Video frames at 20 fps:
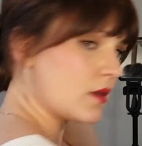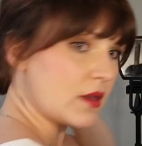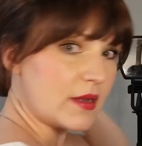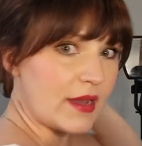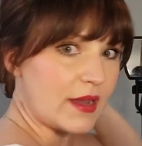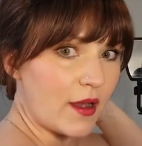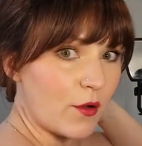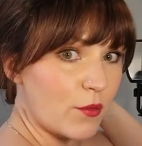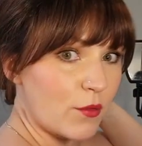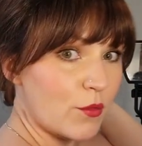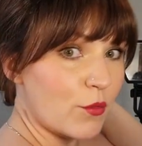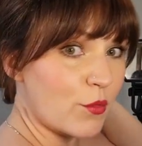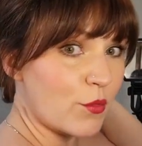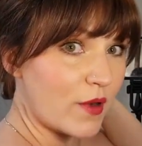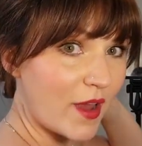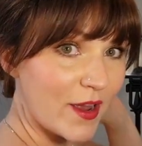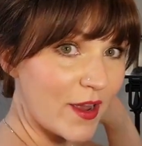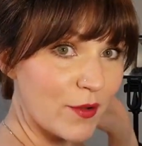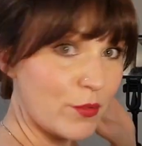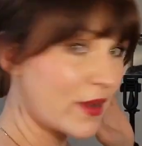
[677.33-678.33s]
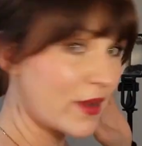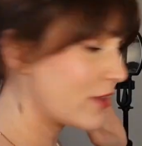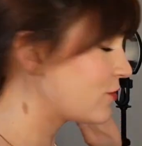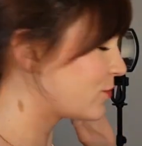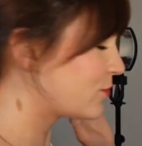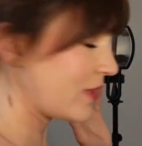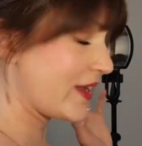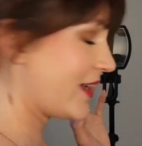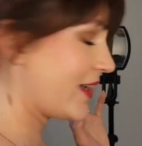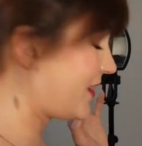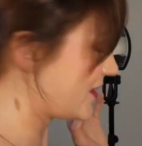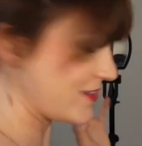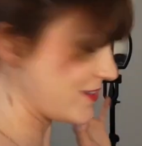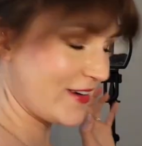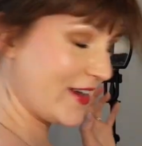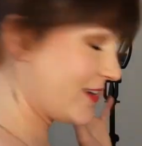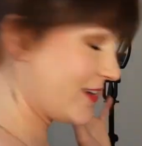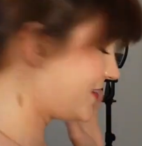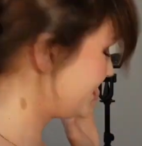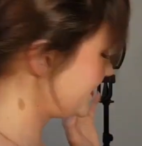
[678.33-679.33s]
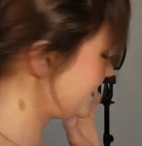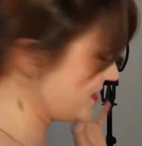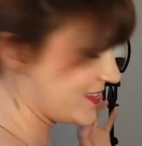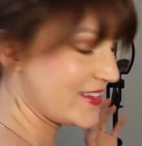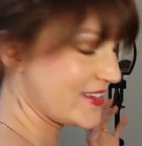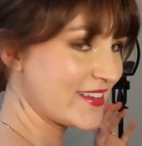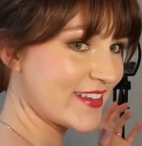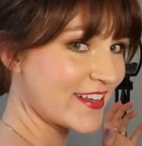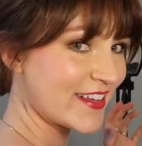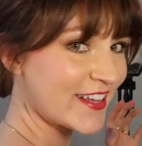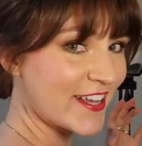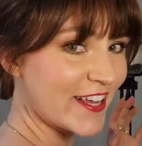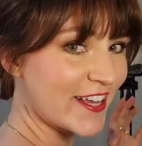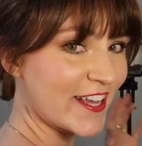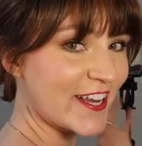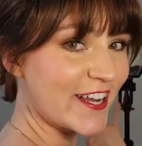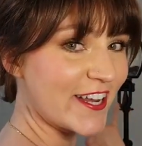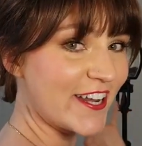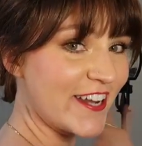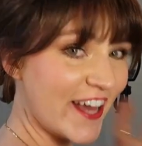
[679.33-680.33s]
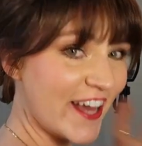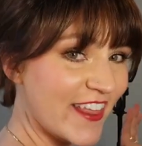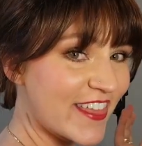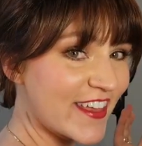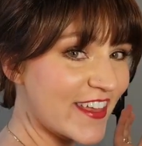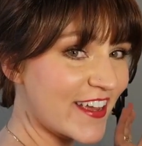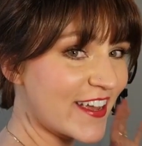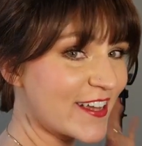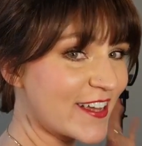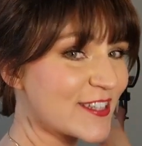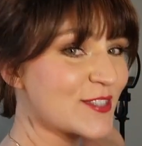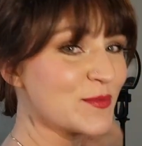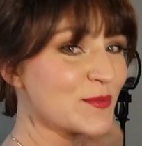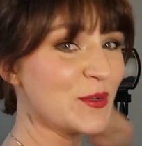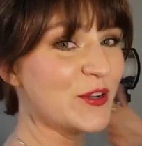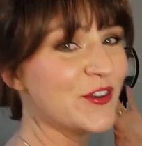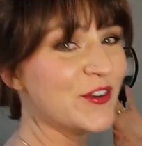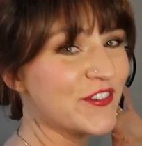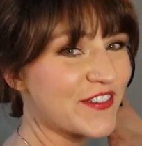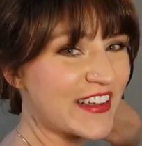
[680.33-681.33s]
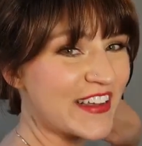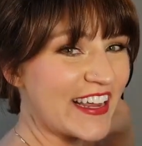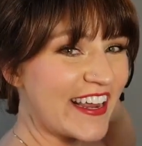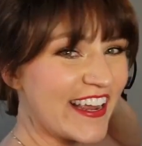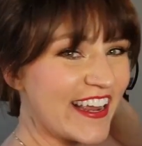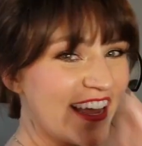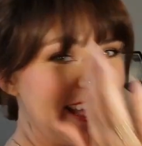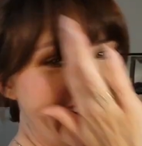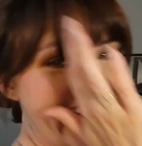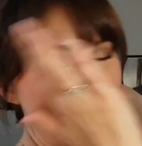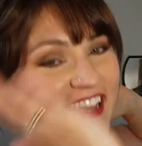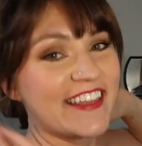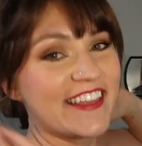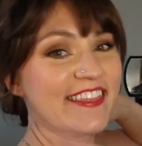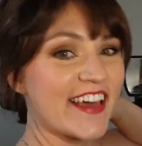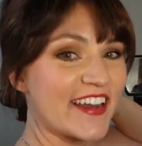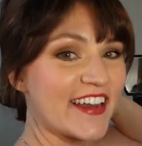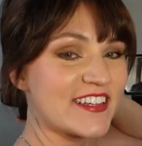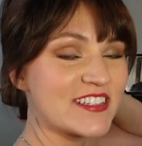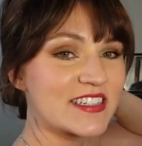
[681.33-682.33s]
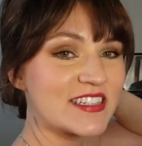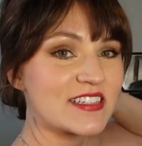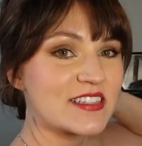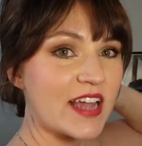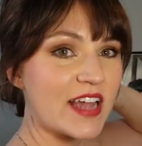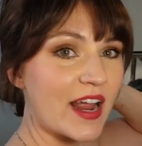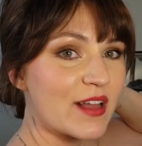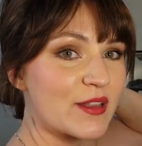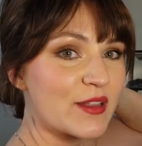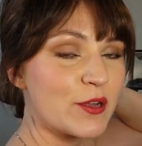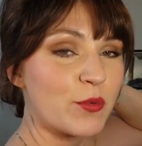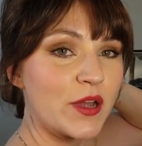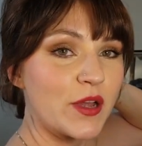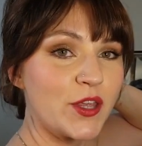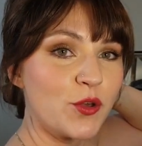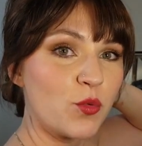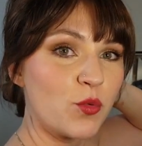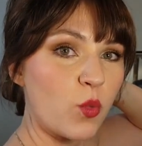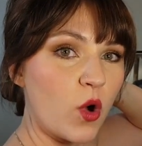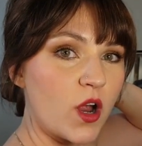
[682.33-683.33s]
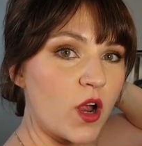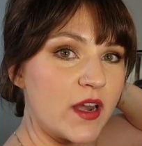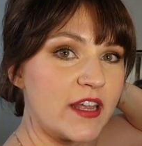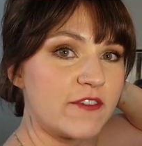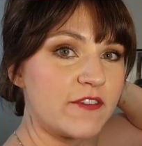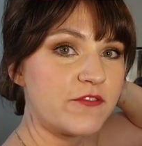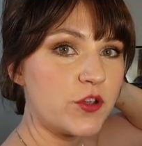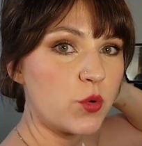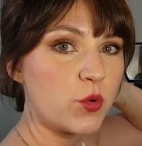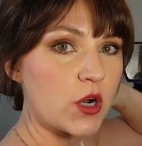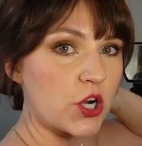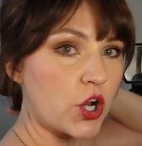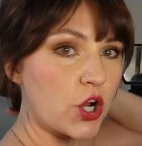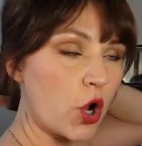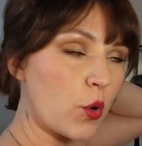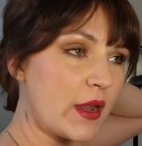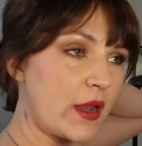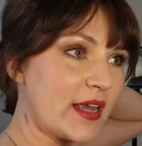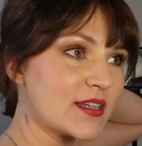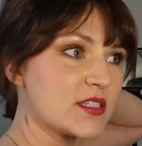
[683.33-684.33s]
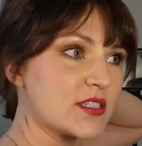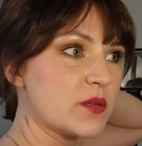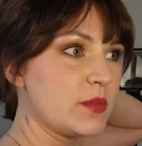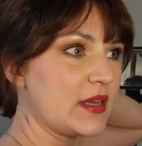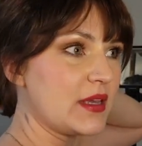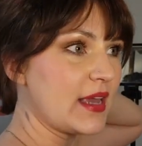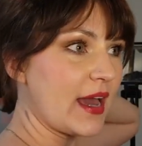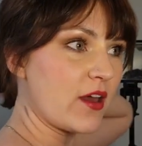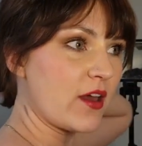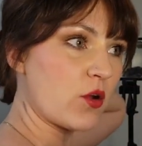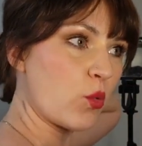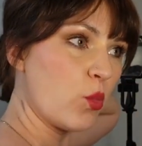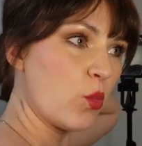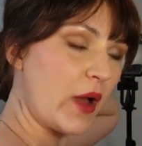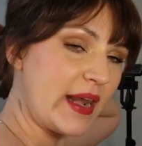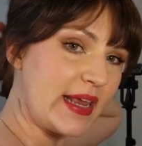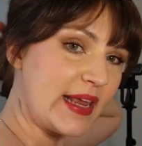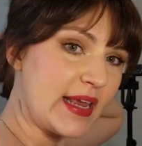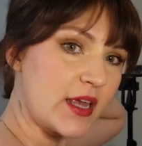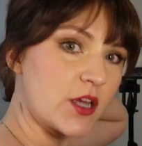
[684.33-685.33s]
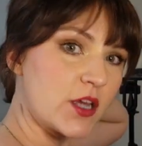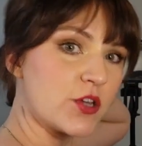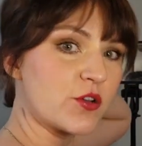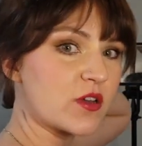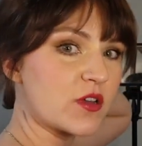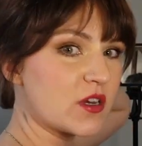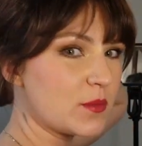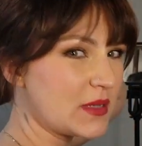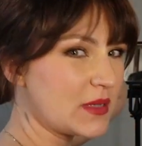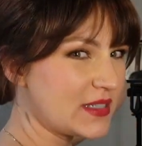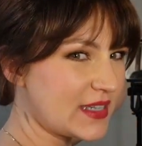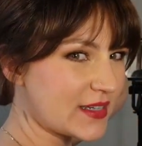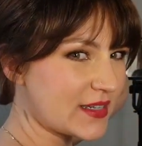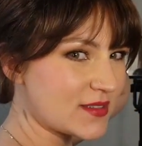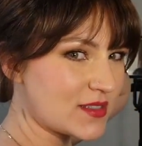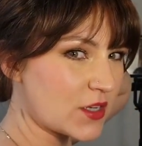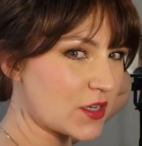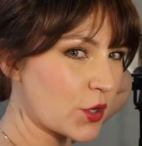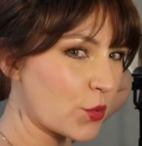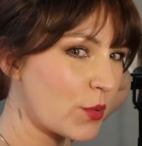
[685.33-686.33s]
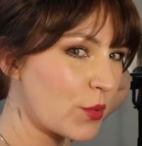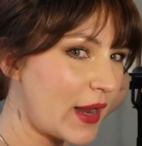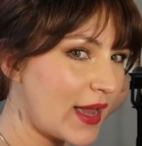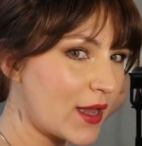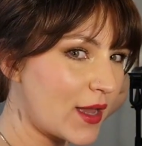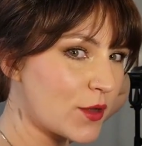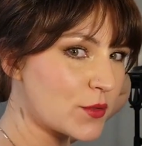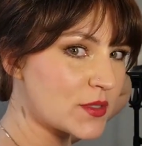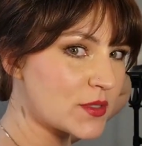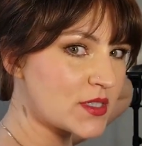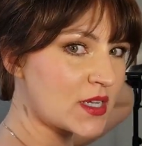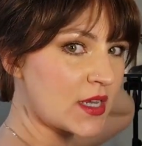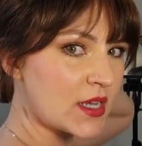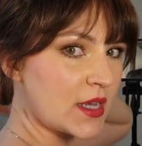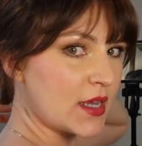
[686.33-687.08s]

Now, when I wiggle my head around, nothing is moving. And that is exactly what you want if you are going to be at a wedding, you're gonna be dancing around.